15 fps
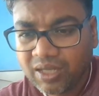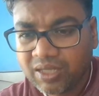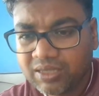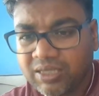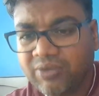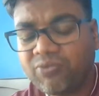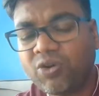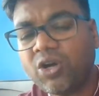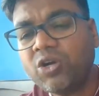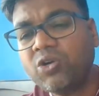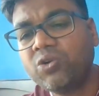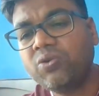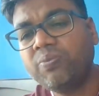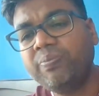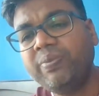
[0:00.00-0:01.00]
See,
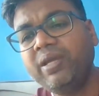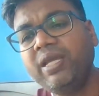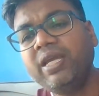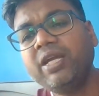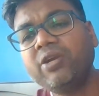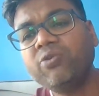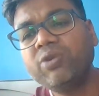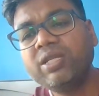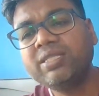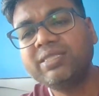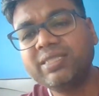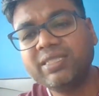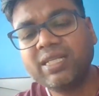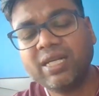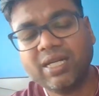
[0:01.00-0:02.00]
what do BA do in
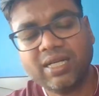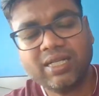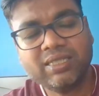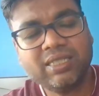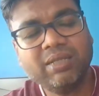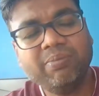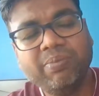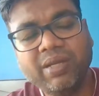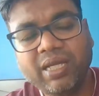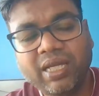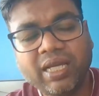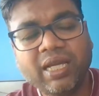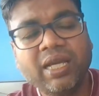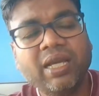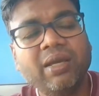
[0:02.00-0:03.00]
Jira? See,
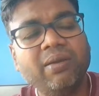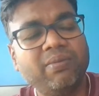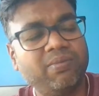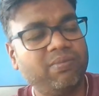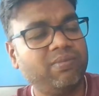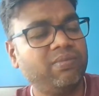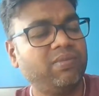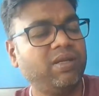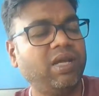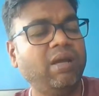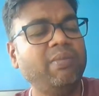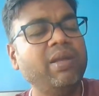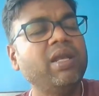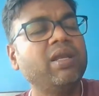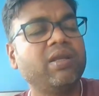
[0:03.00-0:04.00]
BA, I
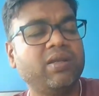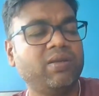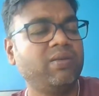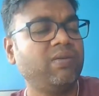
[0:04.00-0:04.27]
mean,